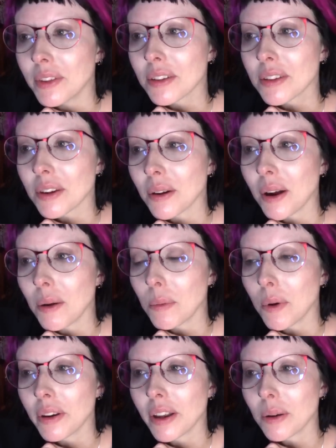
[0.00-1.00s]
So I
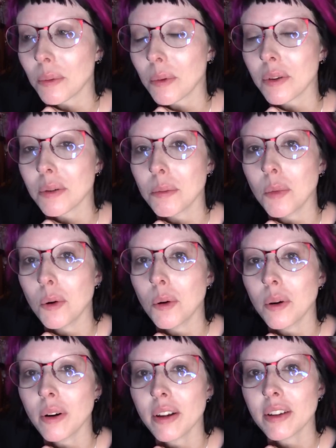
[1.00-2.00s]
want
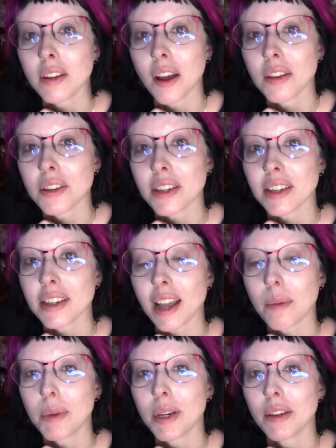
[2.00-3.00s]
more dancing
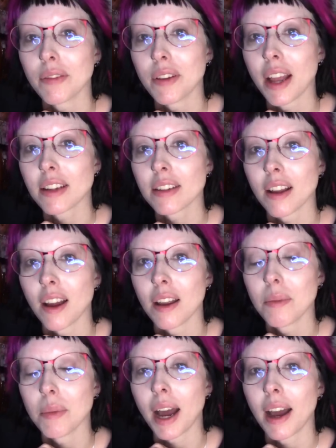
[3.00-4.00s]
stamina for next
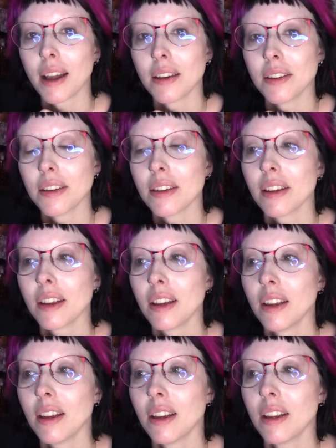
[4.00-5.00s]
time, and
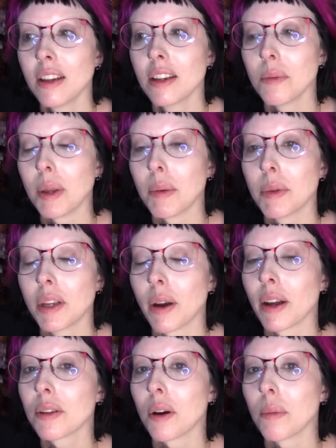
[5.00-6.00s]
to be able to go
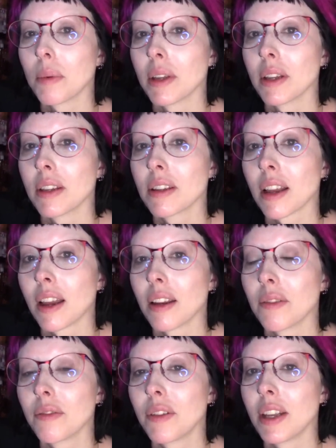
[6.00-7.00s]
out topless
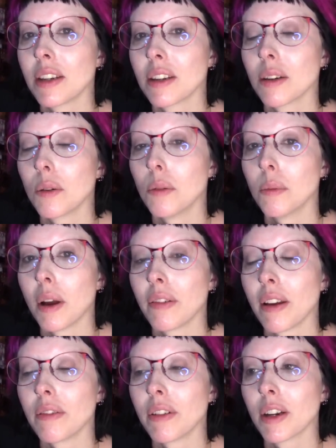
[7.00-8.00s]
and fit into all my
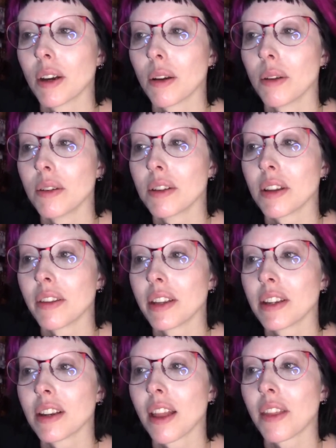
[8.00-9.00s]
favourite clothes and
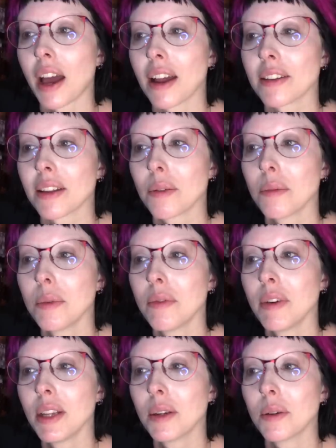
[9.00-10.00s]
things like that. That would be
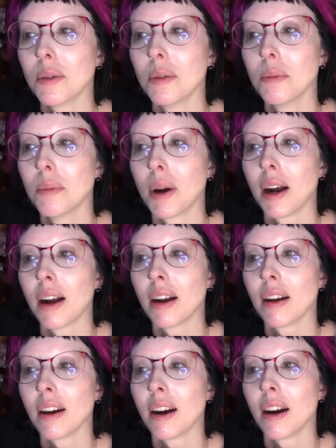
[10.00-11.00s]
really cool, but
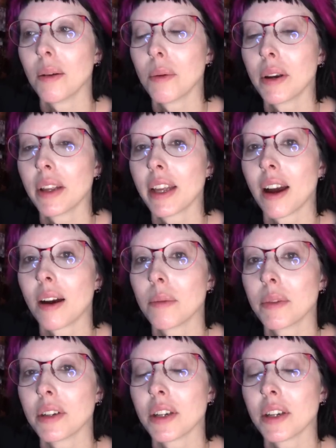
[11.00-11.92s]
I want to get up to